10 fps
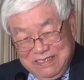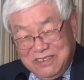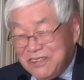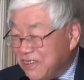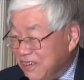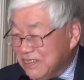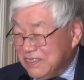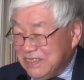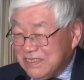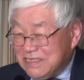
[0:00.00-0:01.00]
Hong
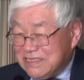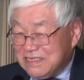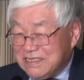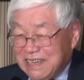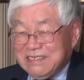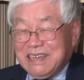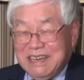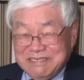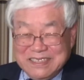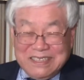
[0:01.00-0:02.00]
Kong, and
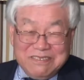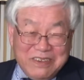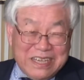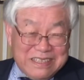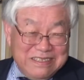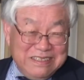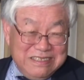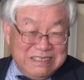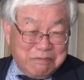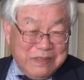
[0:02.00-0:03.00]
housing market
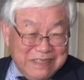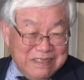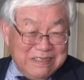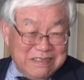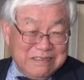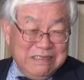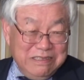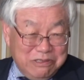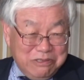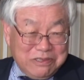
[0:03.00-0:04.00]
in Japan,
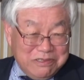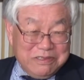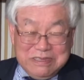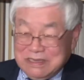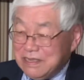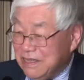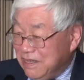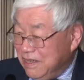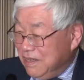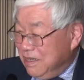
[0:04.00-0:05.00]
in Tokyo, is
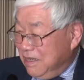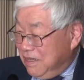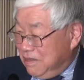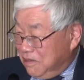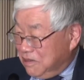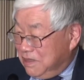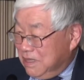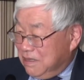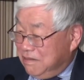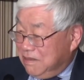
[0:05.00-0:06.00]
not
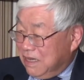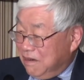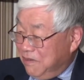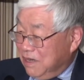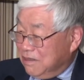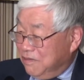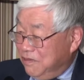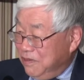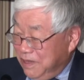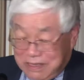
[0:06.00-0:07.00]
yet recovered
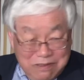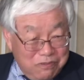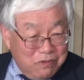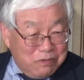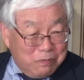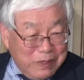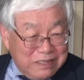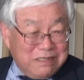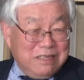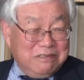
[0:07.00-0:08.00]
fully,
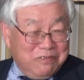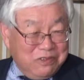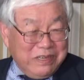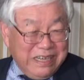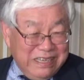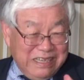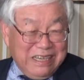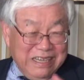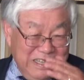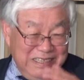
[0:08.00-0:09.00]
particularly for
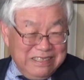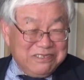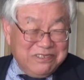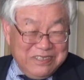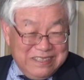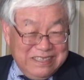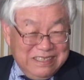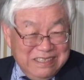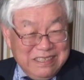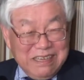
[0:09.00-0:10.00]
high
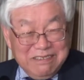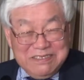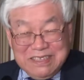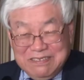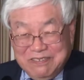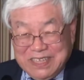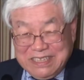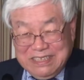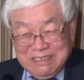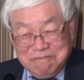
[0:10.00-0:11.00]
quality housing market.